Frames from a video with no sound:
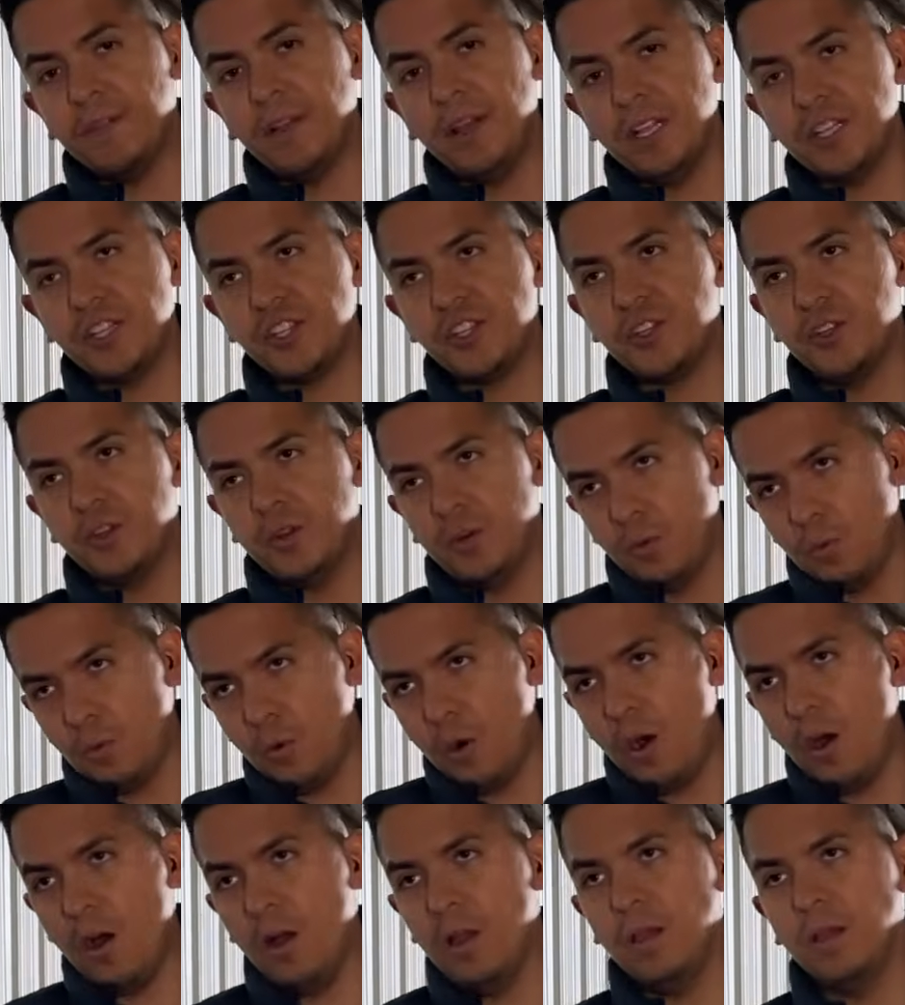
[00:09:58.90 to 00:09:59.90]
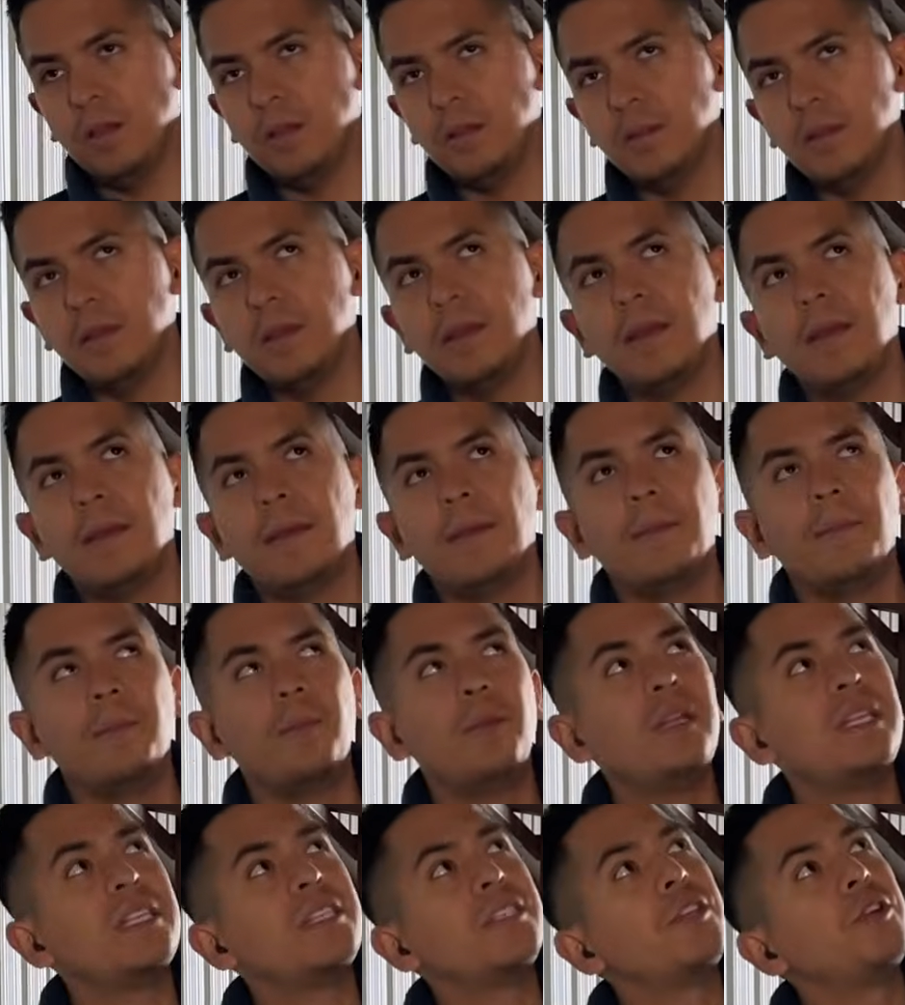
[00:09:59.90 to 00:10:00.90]
flush to the wall.
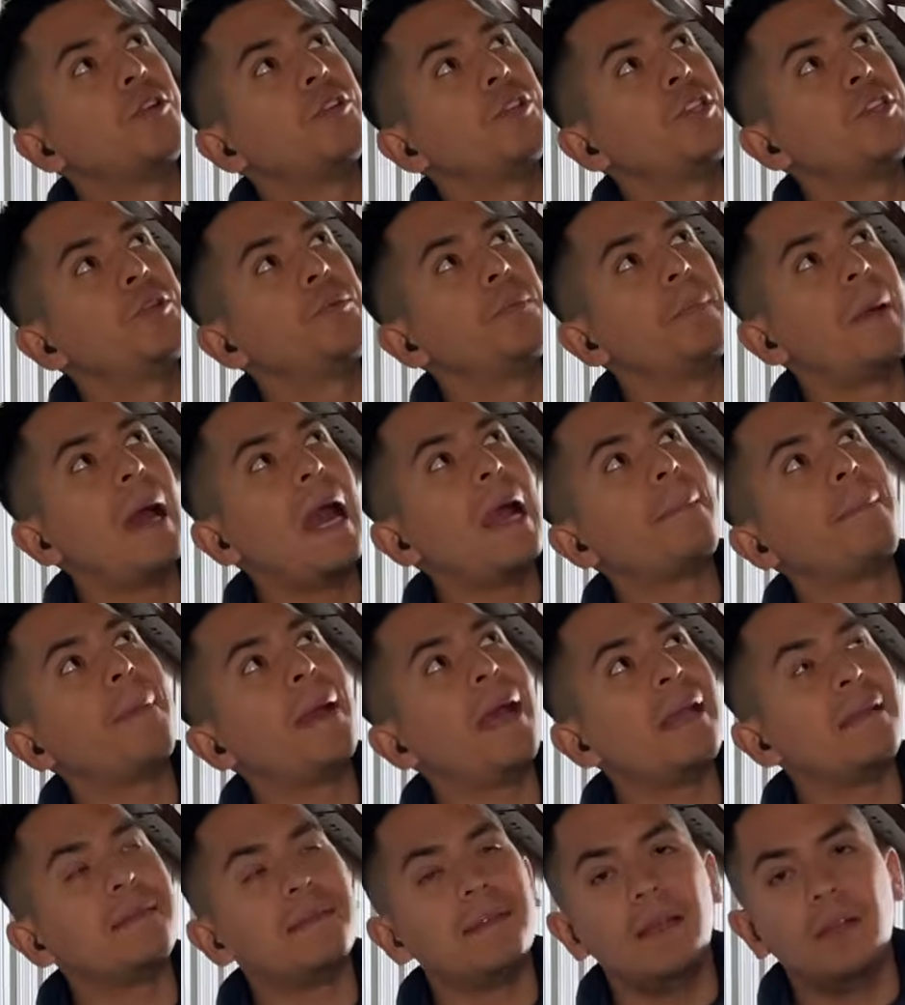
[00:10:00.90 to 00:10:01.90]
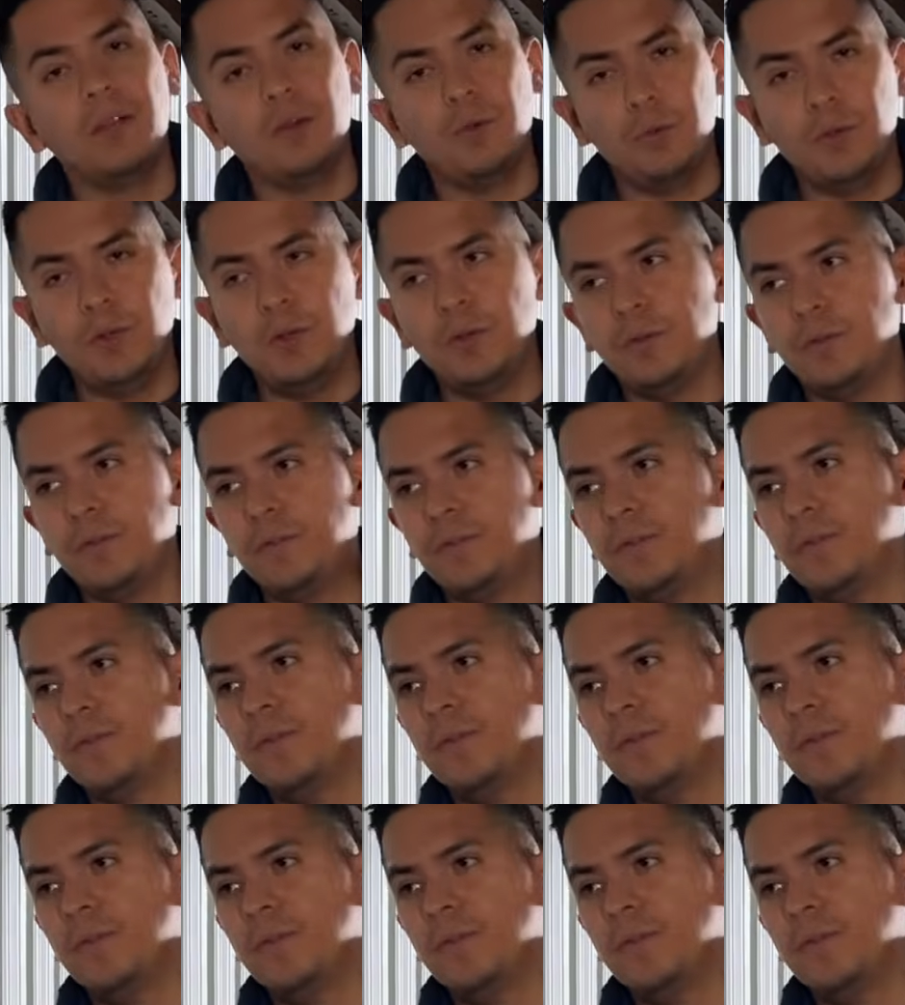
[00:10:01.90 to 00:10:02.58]
We still do bypass on the roof.